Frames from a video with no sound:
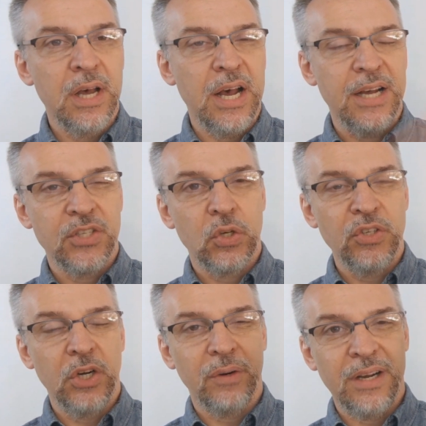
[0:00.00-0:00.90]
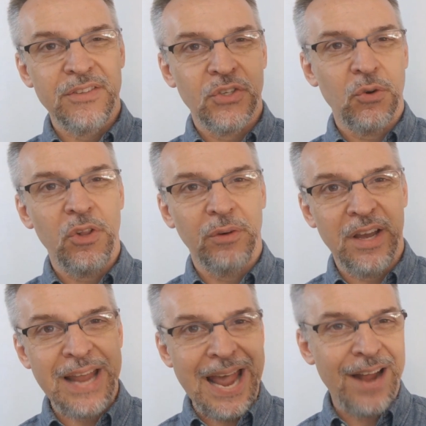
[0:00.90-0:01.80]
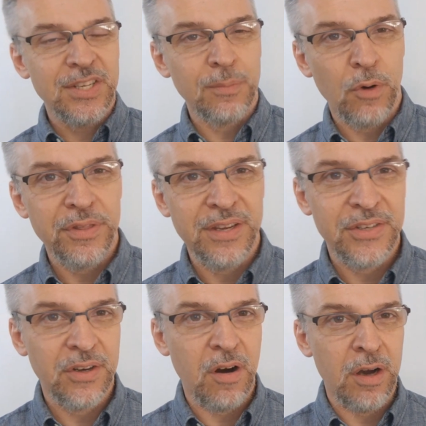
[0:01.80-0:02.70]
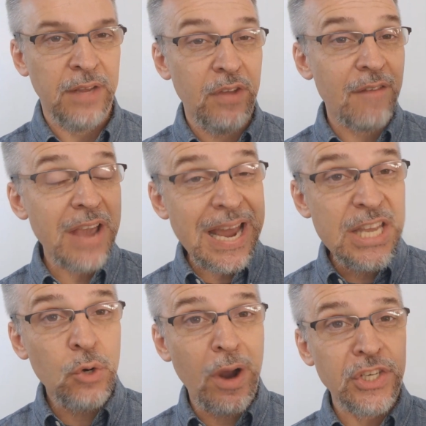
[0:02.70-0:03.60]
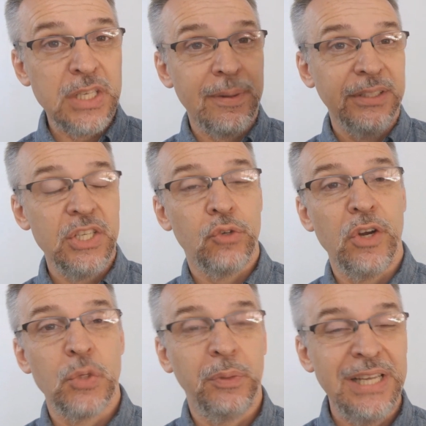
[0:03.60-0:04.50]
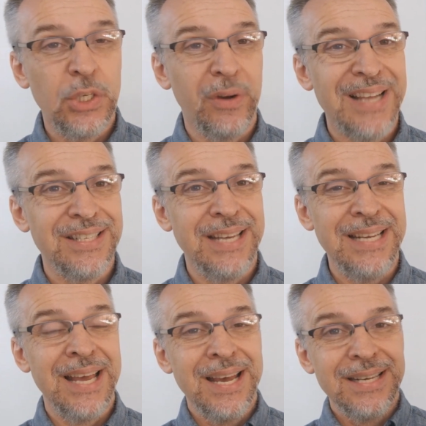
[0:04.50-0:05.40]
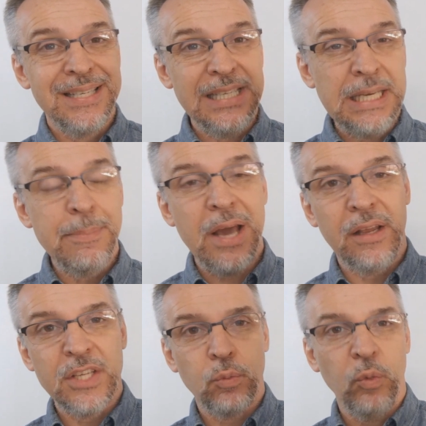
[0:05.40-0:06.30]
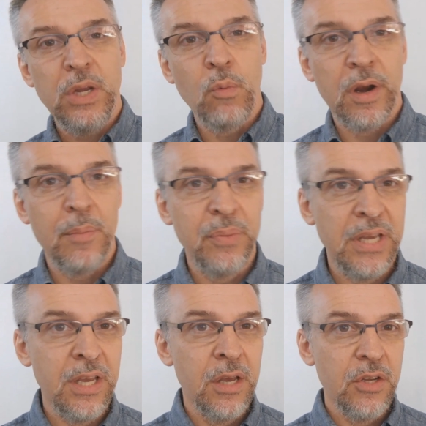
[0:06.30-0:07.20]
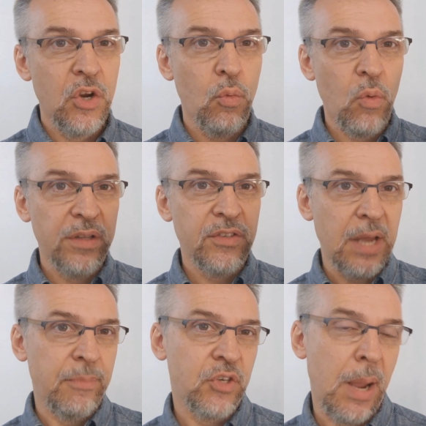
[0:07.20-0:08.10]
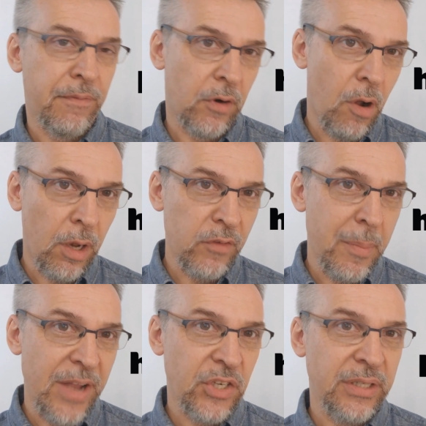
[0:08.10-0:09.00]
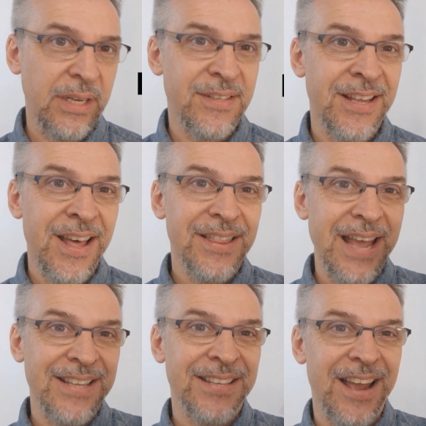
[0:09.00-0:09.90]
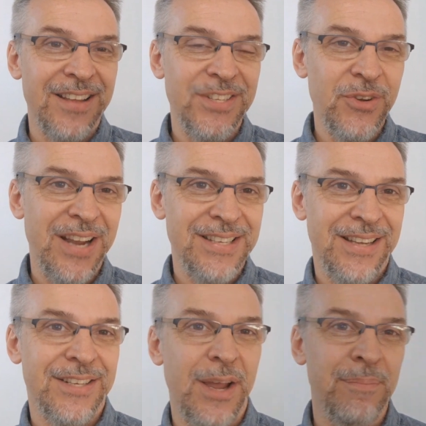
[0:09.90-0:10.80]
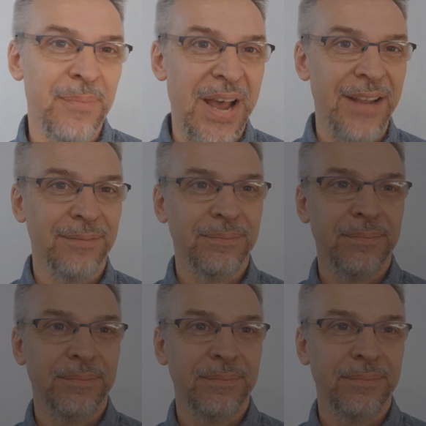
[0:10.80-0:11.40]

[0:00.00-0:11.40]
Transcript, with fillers: uh, searching around, scroll around, add some more things to cart. If you have any questions about these tricks, please don't hesitate to email us. We want to be your one-stop shop for all of your magic needs. Thanks, and I'll see you guys next time. Bye.